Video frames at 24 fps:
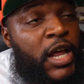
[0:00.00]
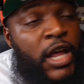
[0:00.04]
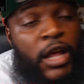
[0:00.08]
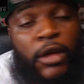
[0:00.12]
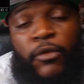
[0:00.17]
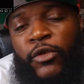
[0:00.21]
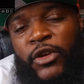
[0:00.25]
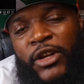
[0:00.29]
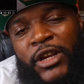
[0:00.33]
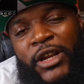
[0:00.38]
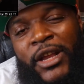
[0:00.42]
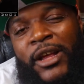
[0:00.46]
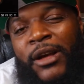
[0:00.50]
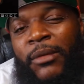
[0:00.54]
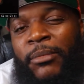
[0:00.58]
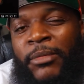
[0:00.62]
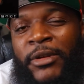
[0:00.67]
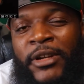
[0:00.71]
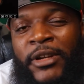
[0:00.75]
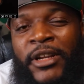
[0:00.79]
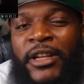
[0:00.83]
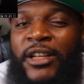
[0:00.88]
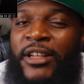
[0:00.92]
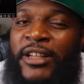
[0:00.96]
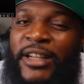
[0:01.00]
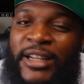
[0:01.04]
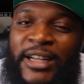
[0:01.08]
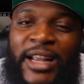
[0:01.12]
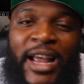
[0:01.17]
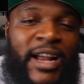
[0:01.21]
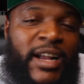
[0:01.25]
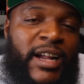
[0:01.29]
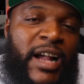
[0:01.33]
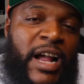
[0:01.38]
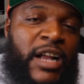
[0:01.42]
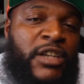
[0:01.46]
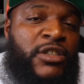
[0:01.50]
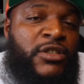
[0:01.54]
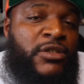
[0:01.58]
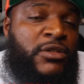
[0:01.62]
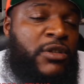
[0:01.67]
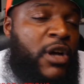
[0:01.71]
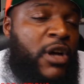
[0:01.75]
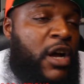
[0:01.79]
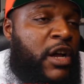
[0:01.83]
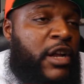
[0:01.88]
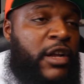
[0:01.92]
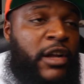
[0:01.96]
If you need help with anything, I got you.
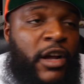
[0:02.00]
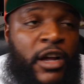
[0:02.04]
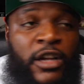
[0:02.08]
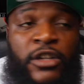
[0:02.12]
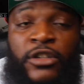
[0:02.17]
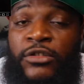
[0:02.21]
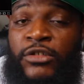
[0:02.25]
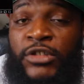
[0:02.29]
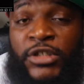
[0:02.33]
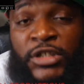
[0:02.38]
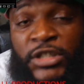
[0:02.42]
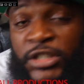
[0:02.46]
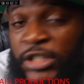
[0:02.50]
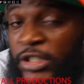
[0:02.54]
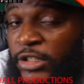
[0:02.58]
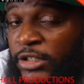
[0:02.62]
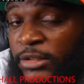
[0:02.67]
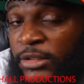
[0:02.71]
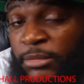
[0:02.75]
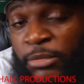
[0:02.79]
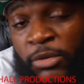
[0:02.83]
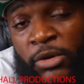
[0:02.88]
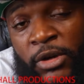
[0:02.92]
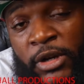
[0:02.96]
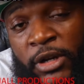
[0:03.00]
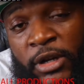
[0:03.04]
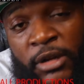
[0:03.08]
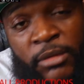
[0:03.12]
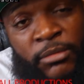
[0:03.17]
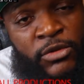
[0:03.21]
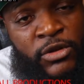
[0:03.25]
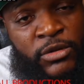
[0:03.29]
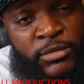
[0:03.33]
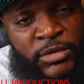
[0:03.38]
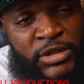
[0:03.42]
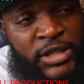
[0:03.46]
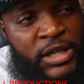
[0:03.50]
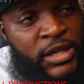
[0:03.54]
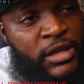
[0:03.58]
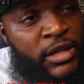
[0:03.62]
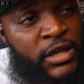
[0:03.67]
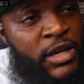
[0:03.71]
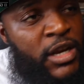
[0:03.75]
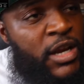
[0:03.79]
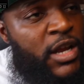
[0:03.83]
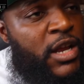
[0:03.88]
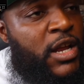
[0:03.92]
All you gotta do is just hit your boy up, you know what I'm saying?